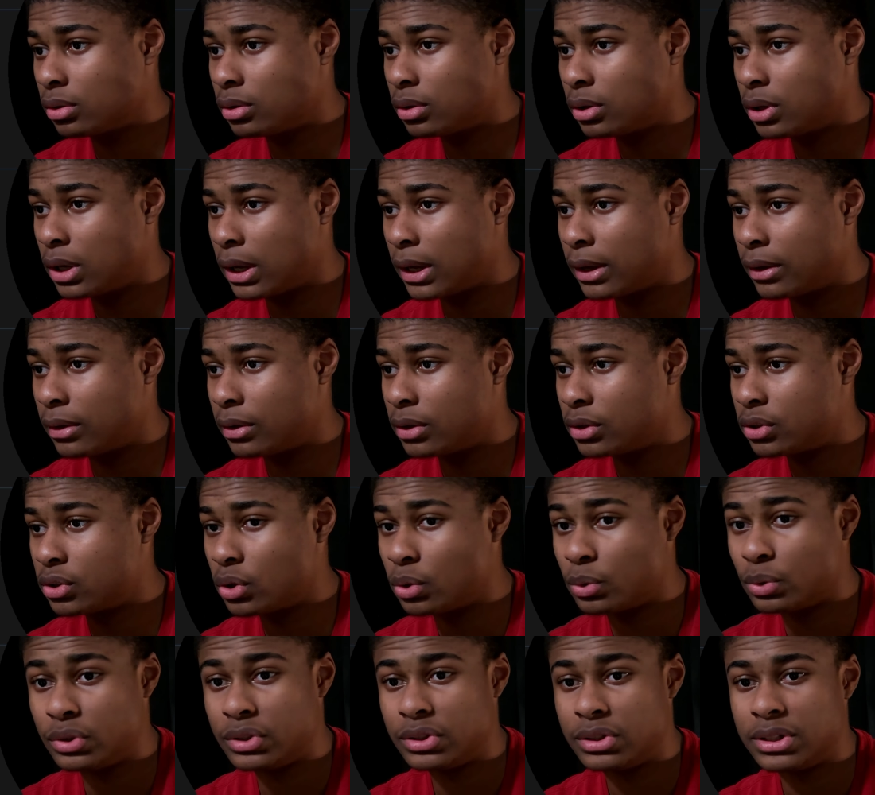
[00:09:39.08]
Okay, let's
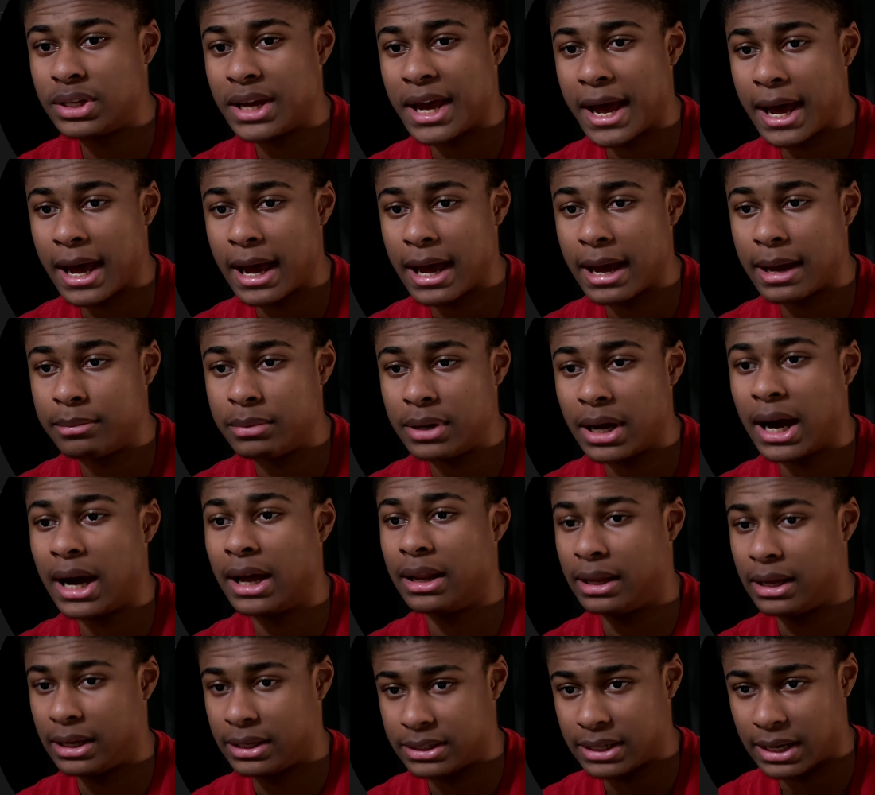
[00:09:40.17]
go tab. I
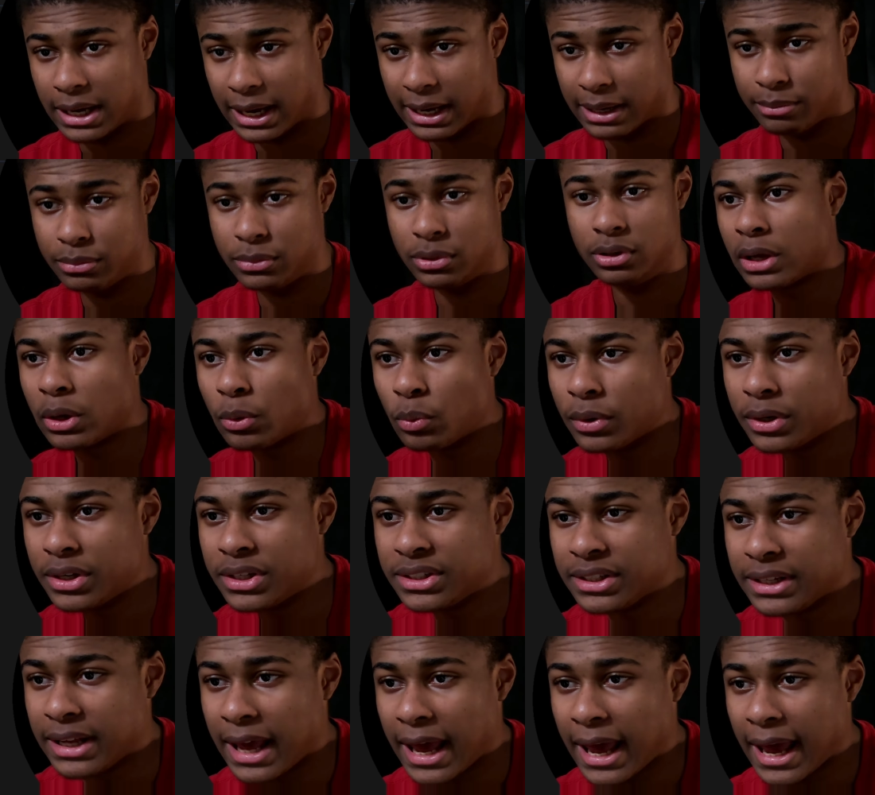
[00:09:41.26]
like tab. Okay, what
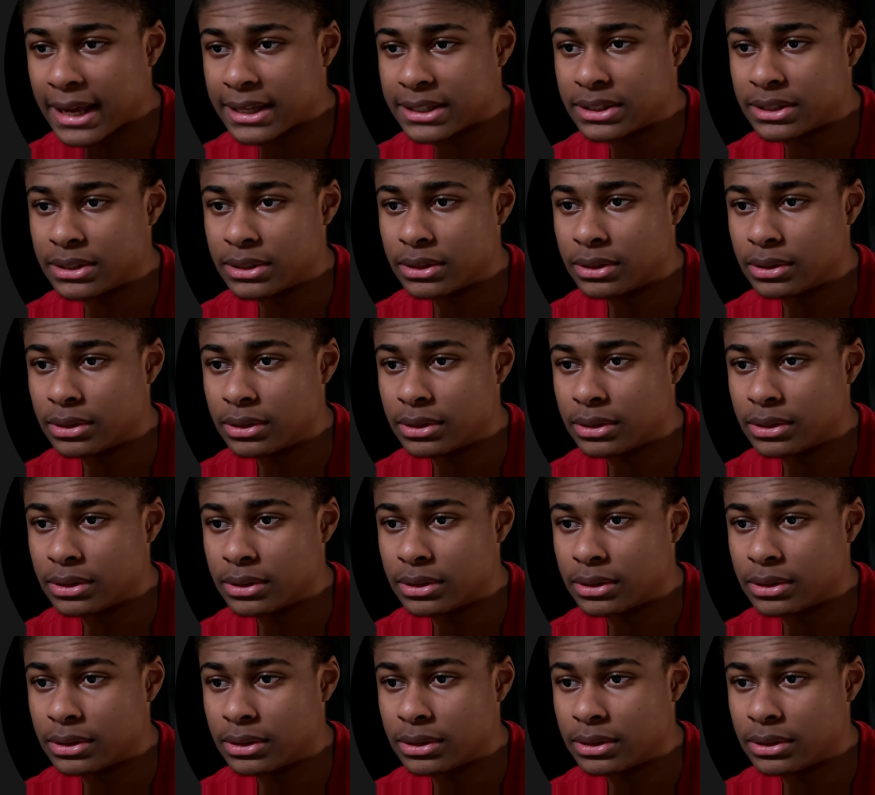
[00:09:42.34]
is Gantt?